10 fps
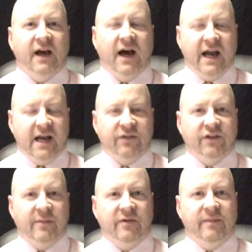I have
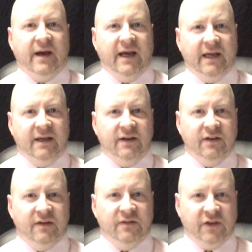some of my
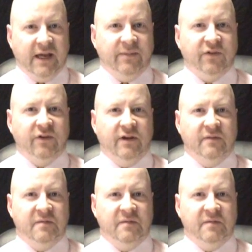tapes,